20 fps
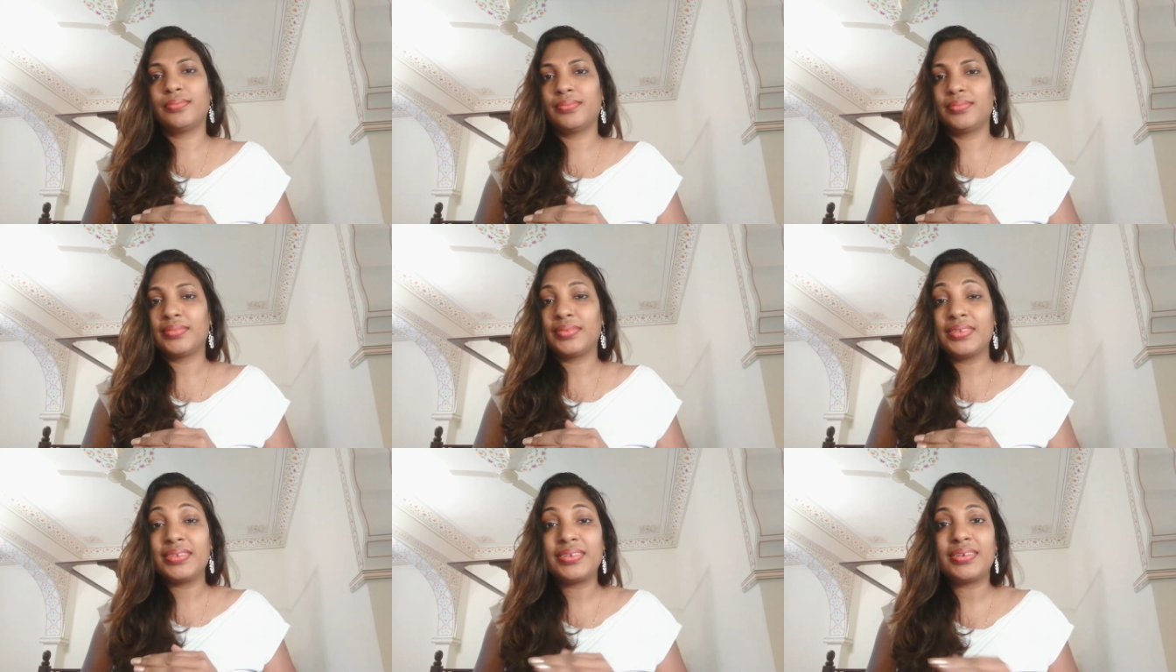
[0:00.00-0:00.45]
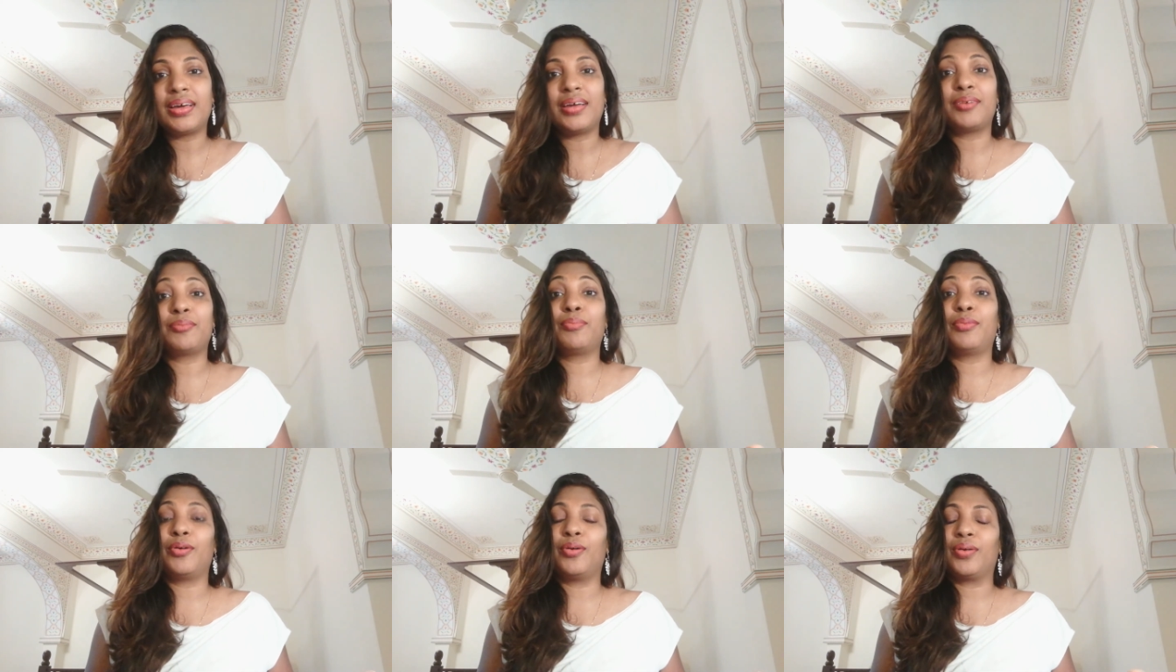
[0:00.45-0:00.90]
start
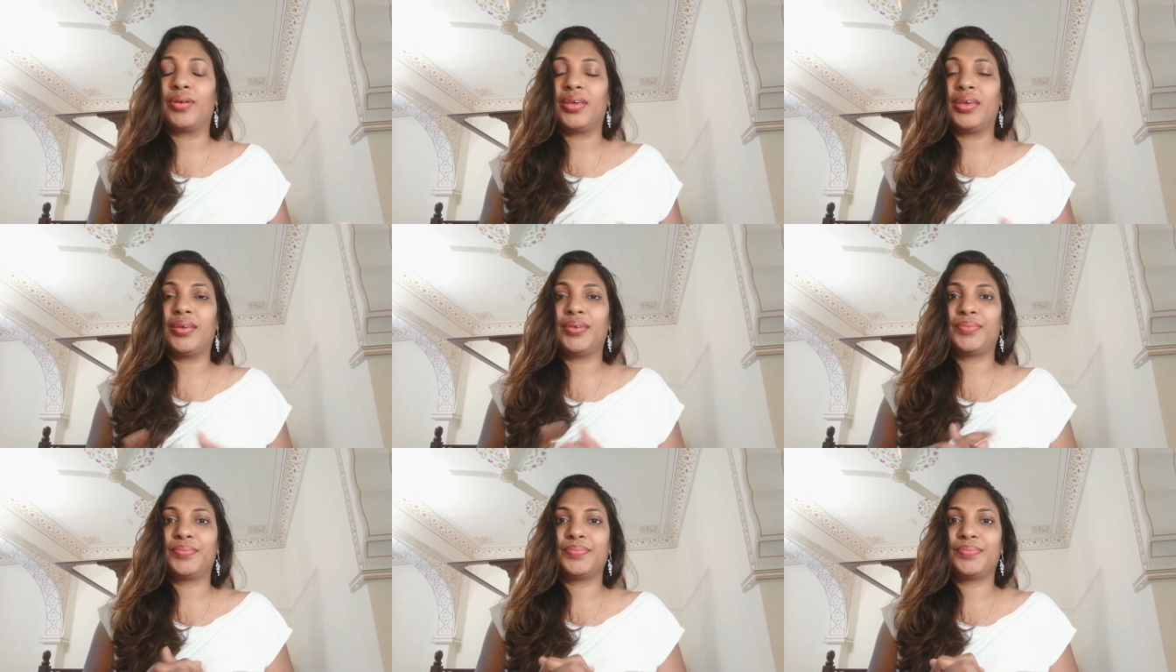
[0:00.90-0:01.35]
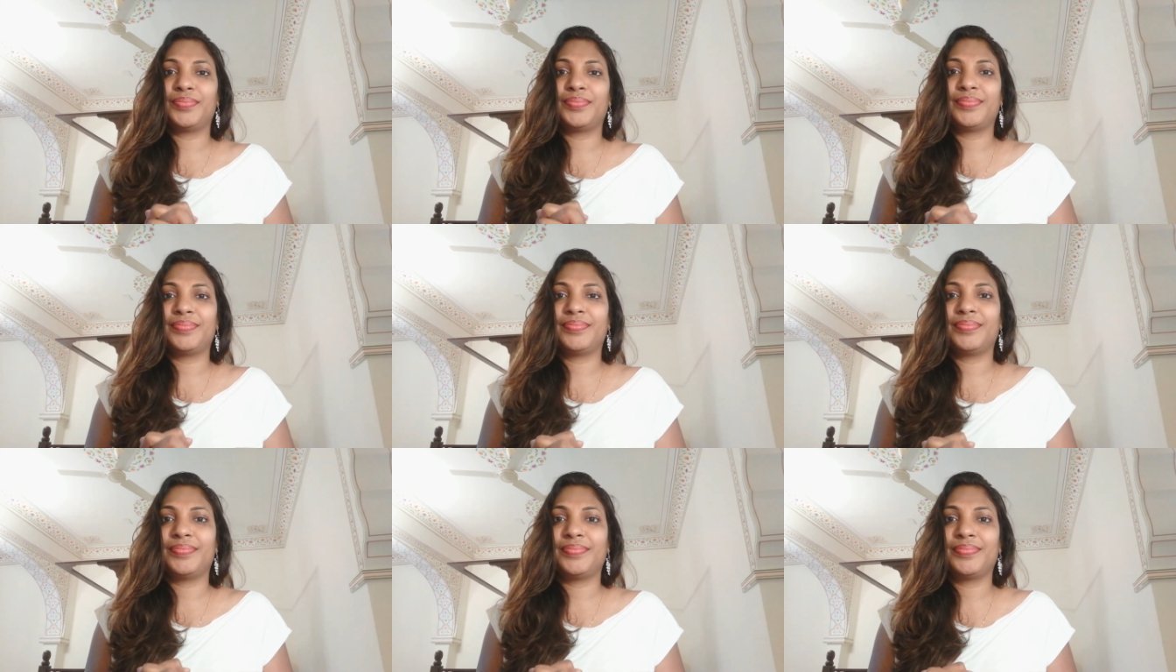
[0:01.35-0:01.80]
blogging.
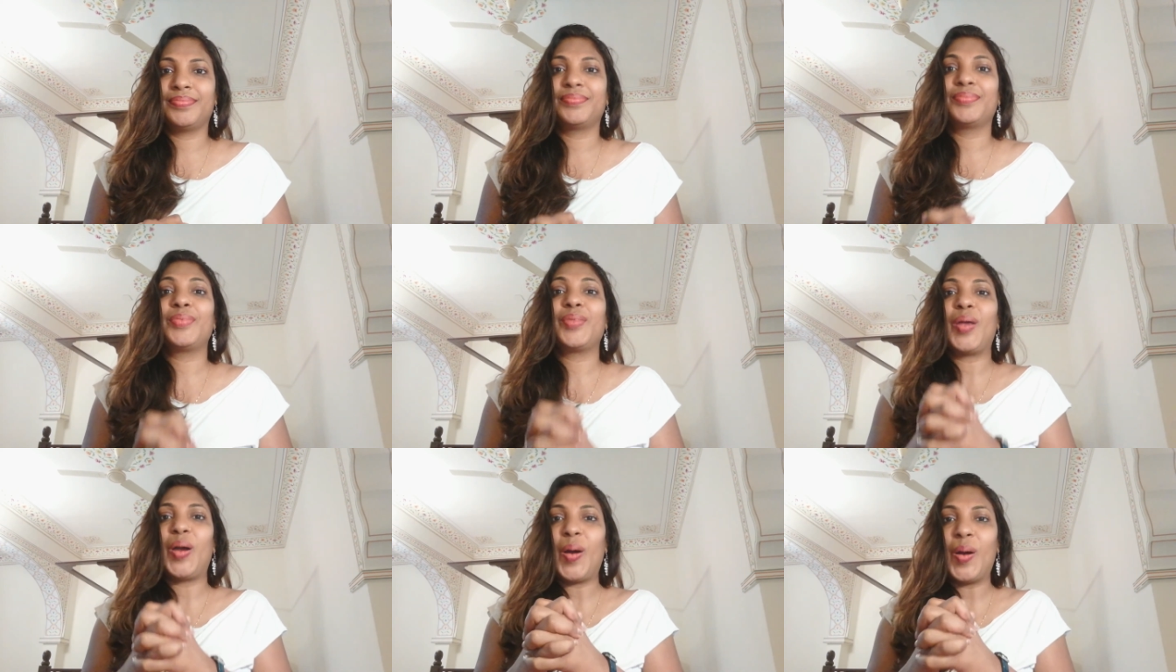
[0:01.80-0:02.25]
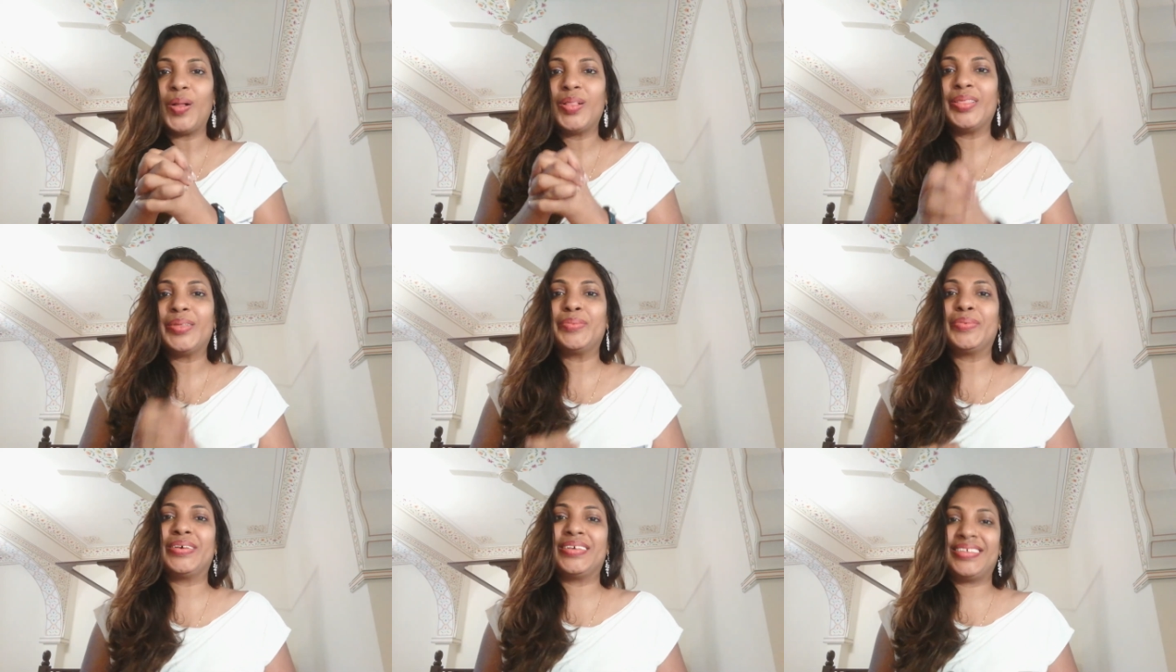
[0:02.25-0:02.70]
All the
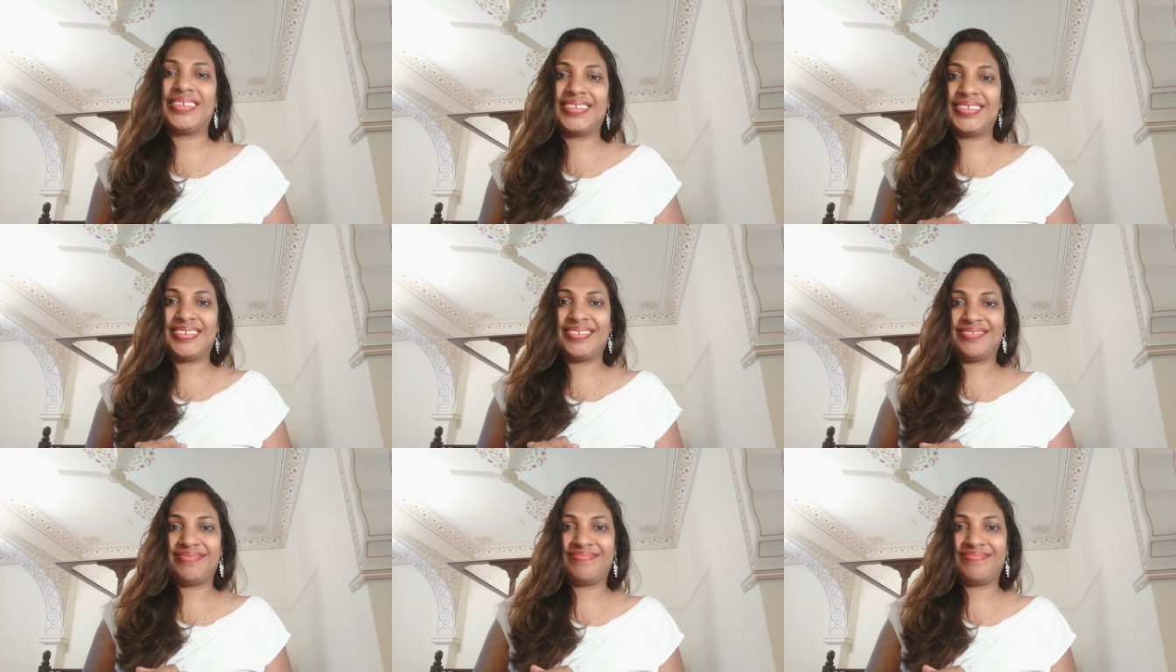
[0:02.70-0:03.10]
best.